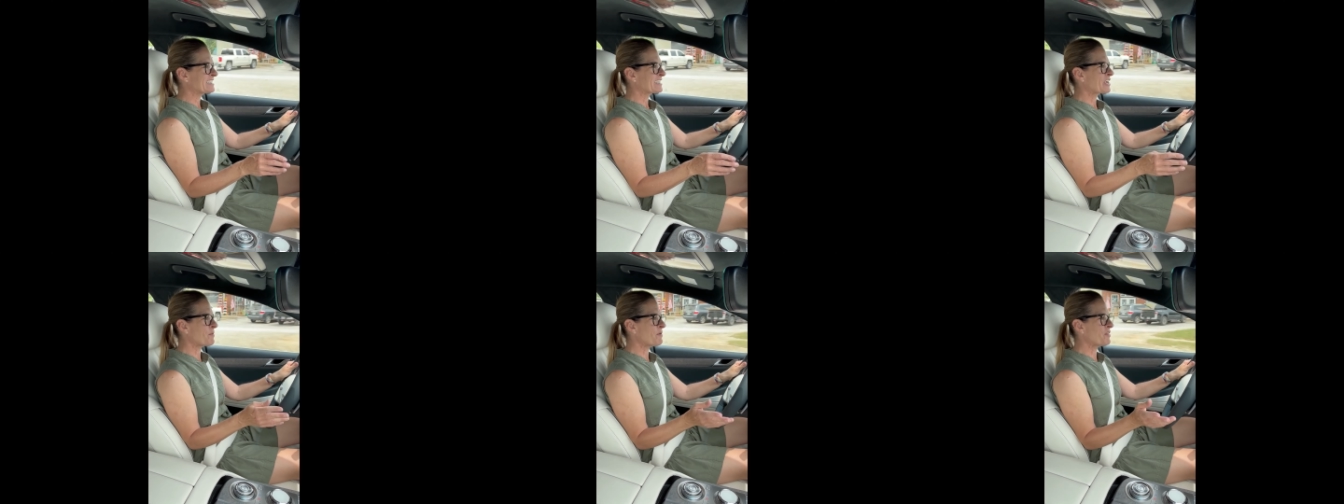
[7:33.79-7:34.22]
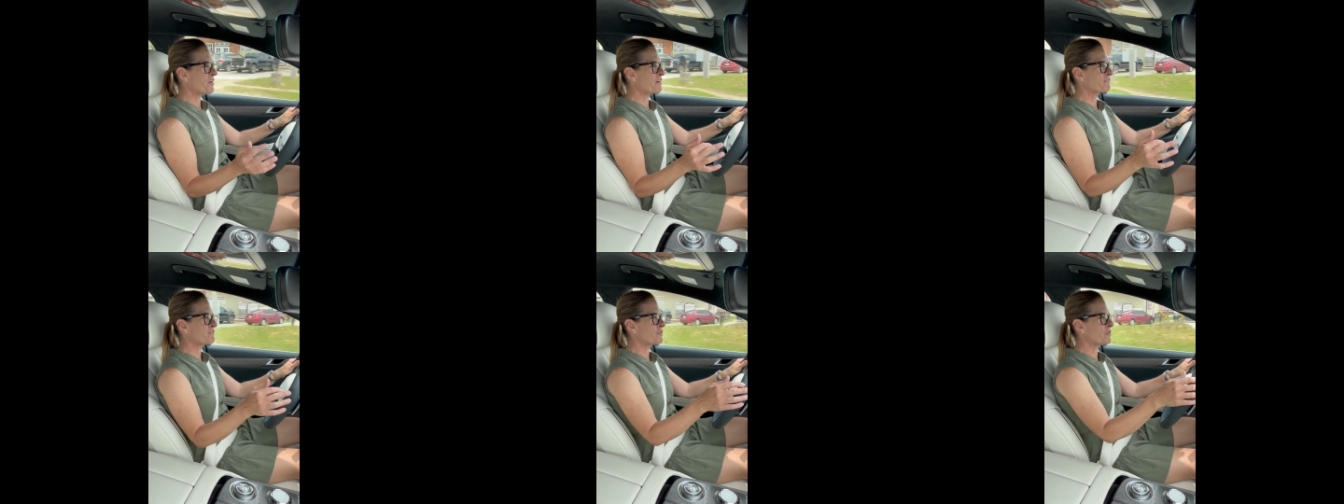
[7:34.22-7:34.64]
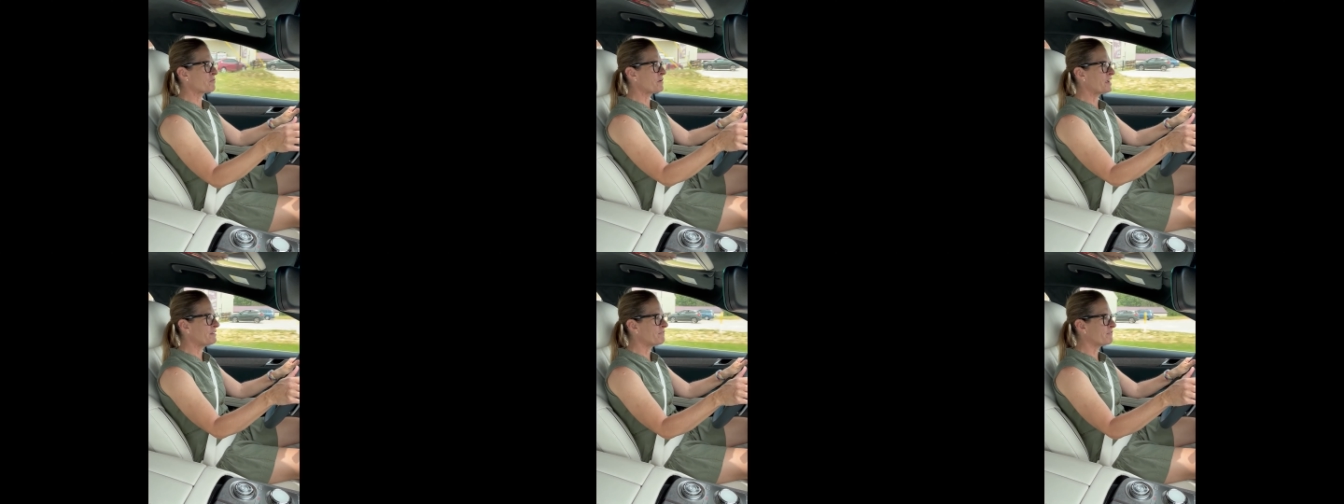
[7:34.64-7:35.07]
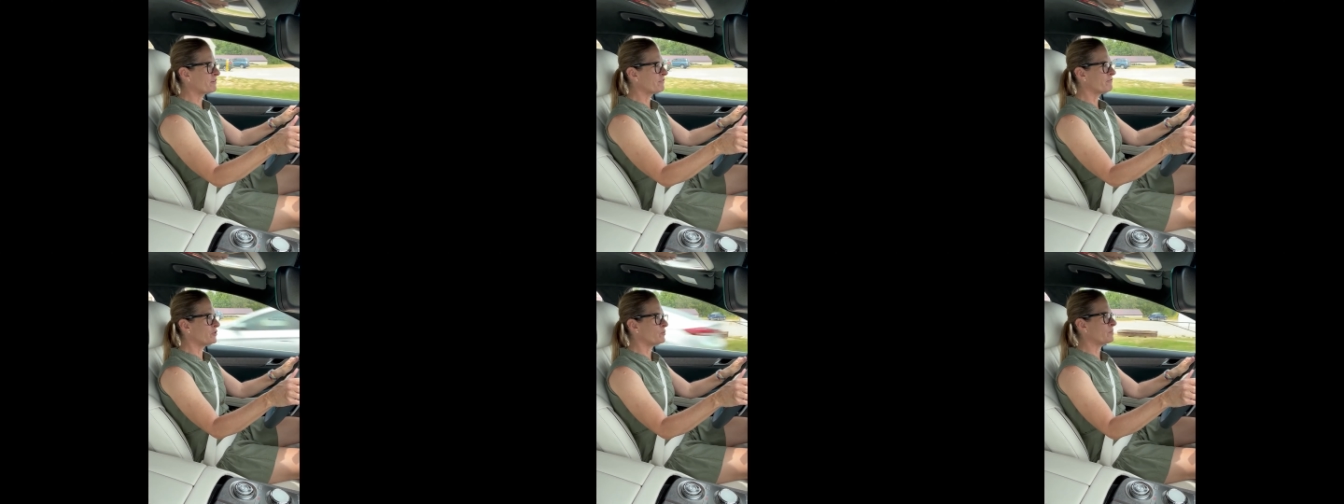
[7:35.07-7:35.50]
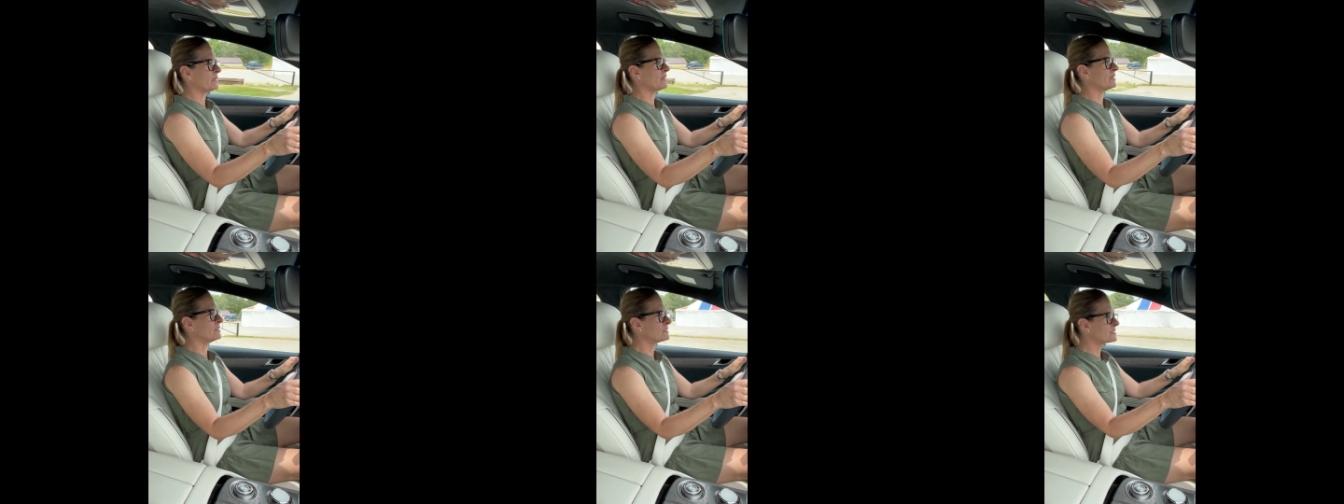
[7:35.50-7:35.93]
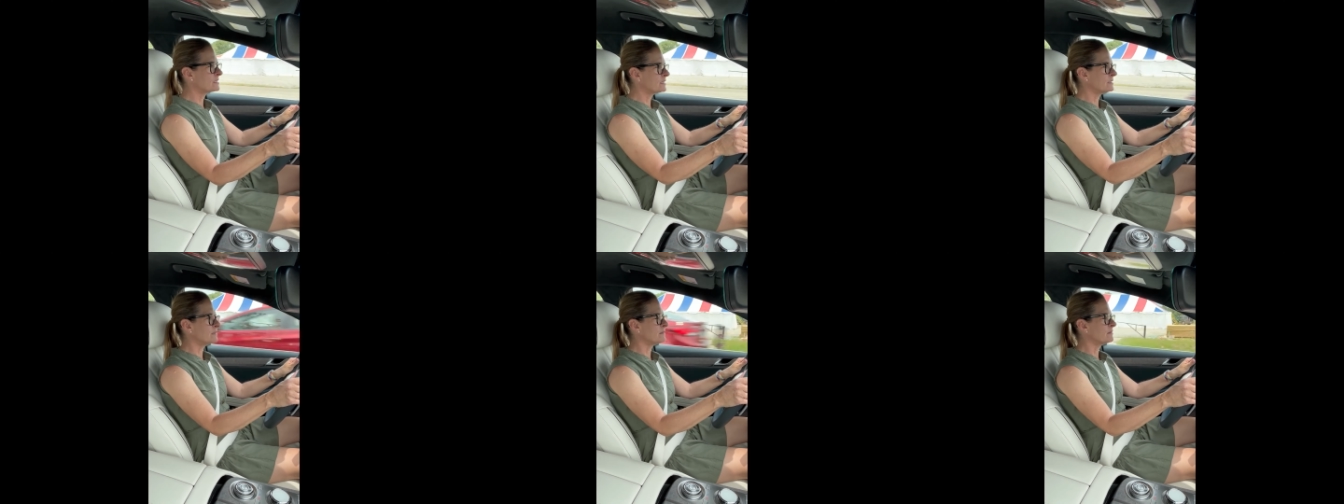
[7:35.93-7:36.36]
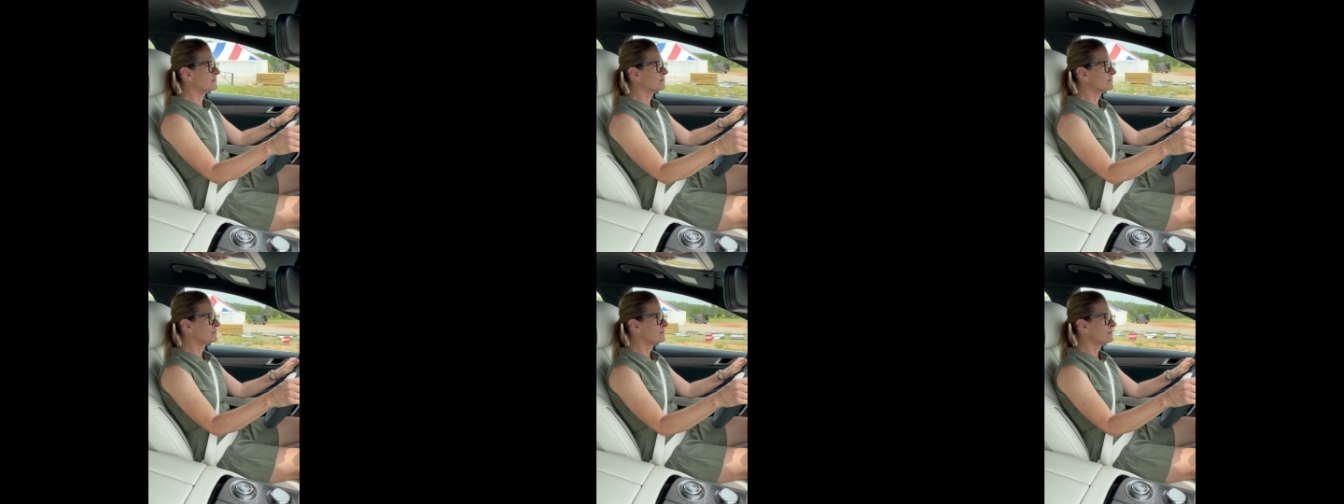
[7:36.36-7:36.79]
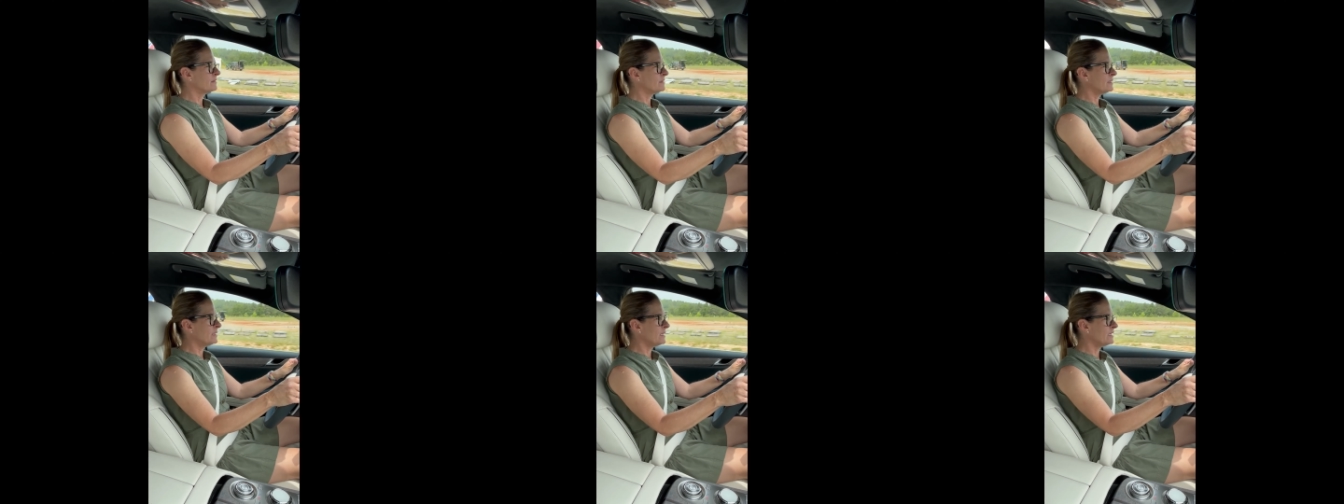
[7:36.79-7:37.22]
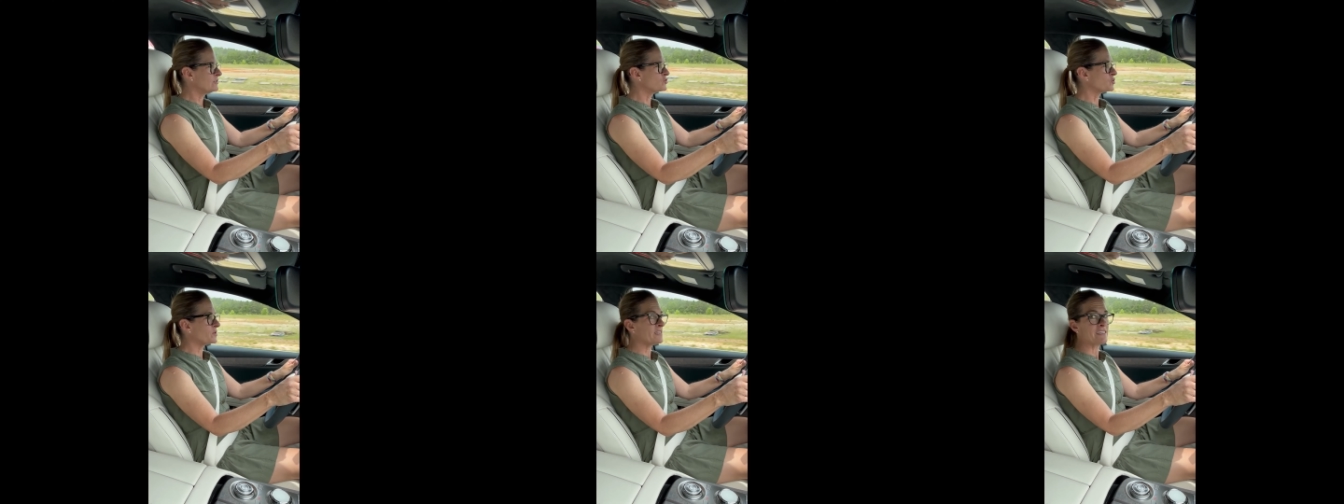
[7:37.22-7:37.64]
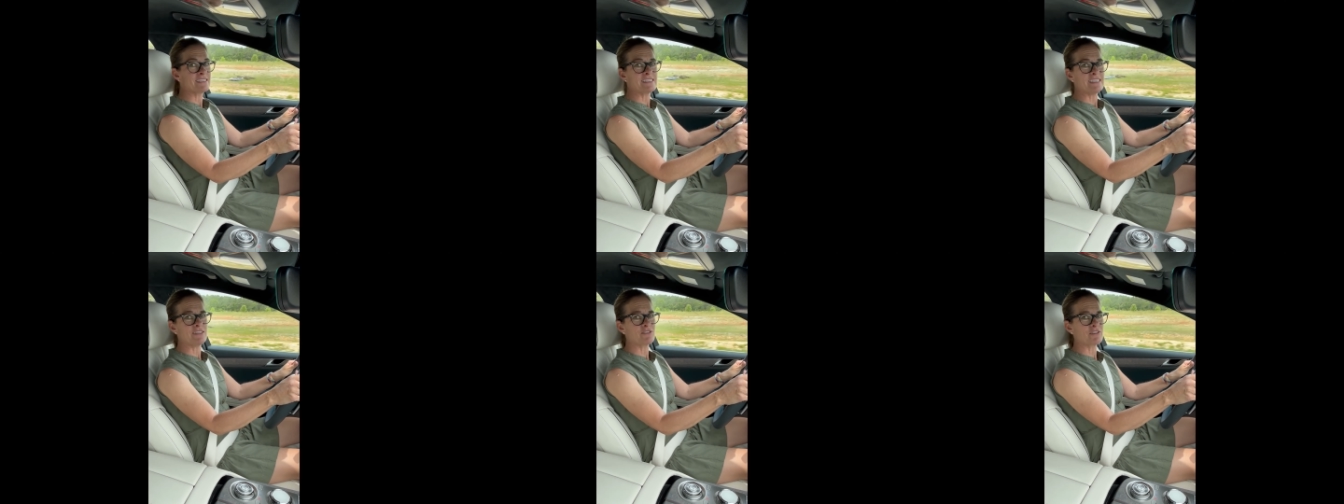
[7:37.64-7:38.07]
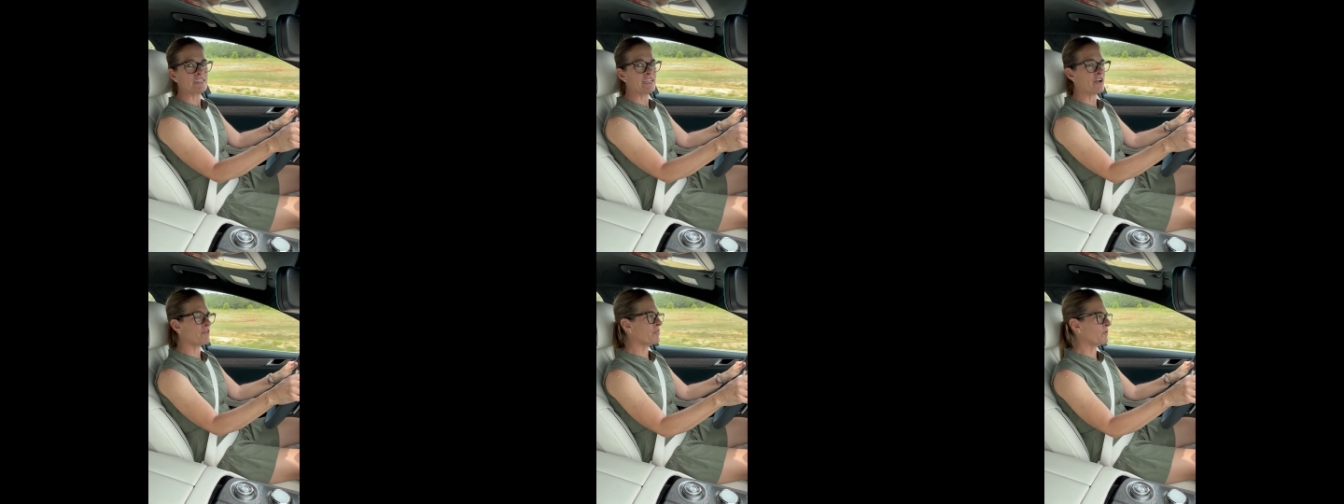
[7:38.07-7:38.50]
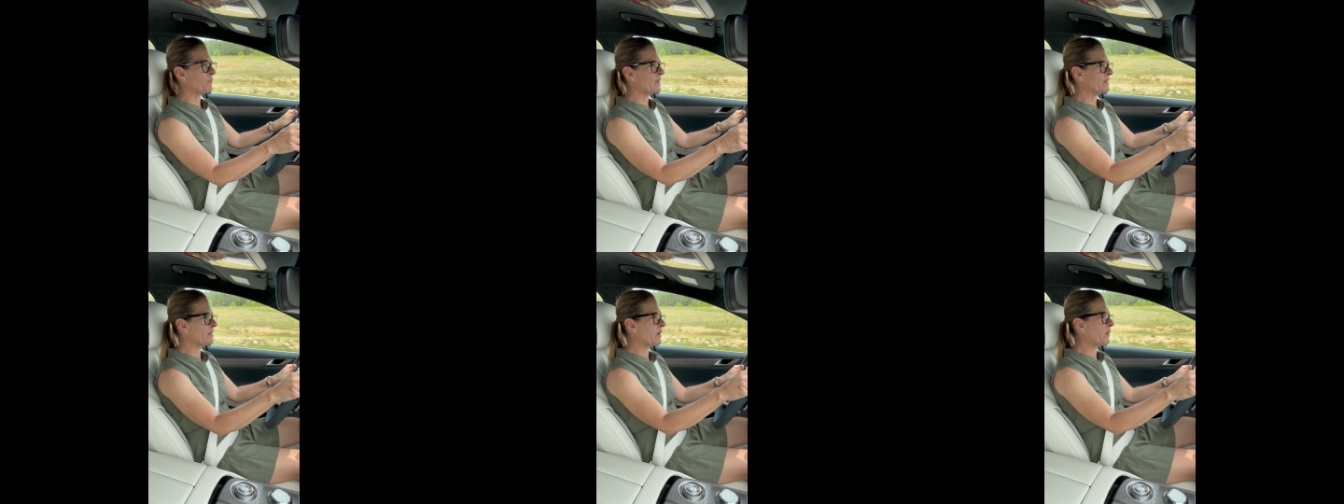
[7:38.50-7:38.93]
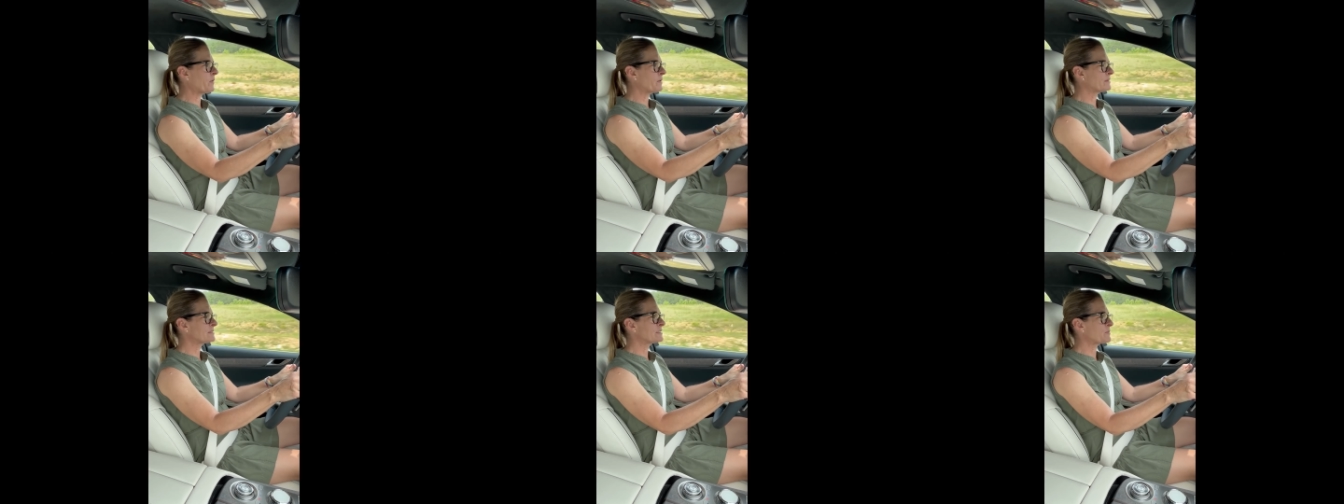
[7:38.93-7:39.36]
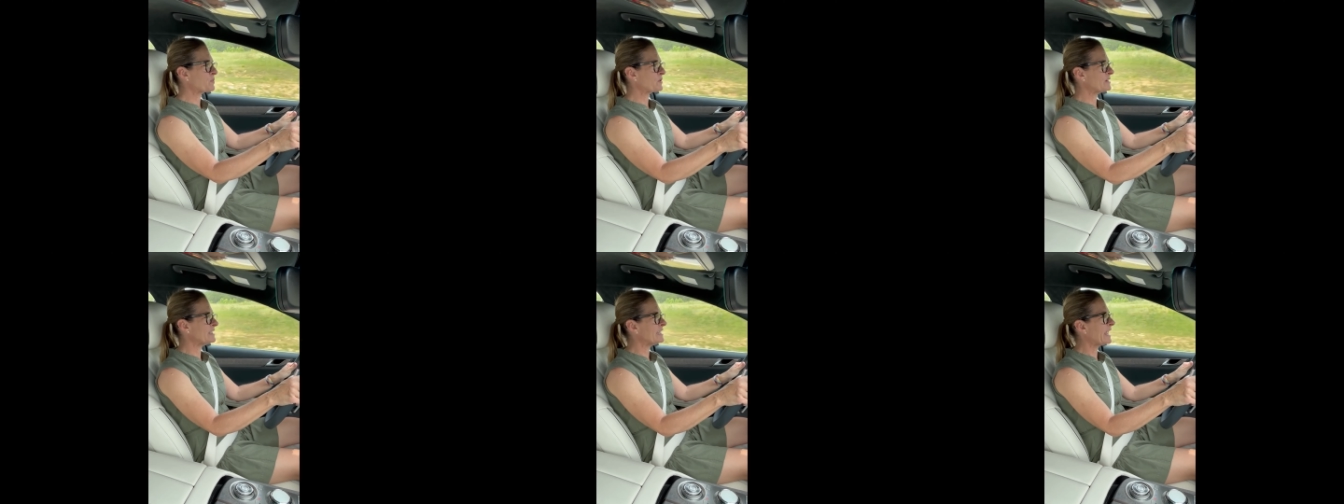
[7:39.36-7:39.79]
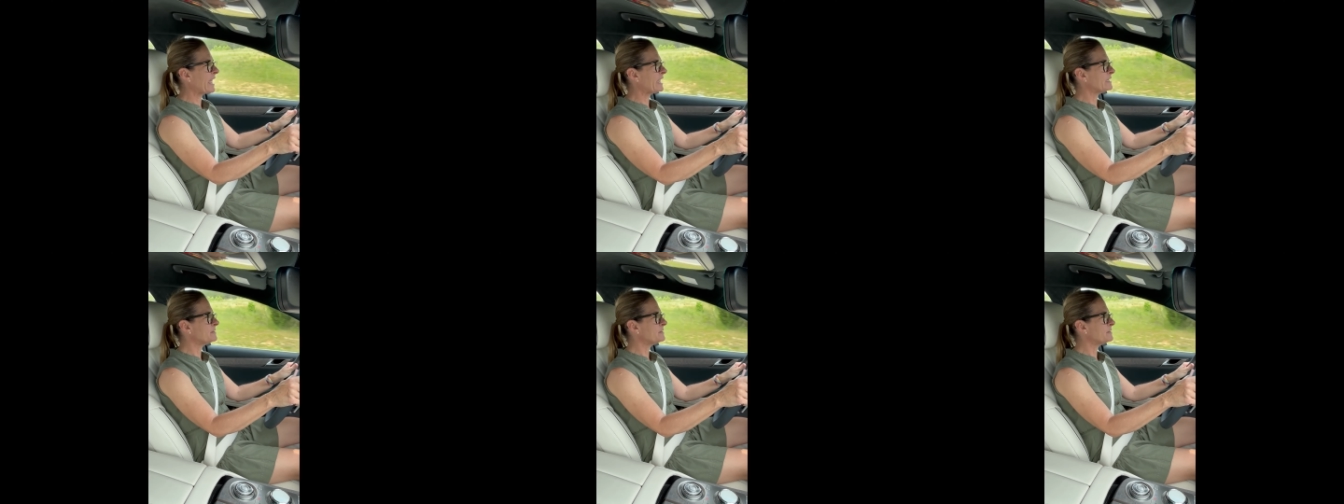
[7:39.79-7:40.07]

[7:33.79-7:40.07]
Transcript: come along for the ride for a few minutes and enjoy the scenery out the window. It's a pretty day.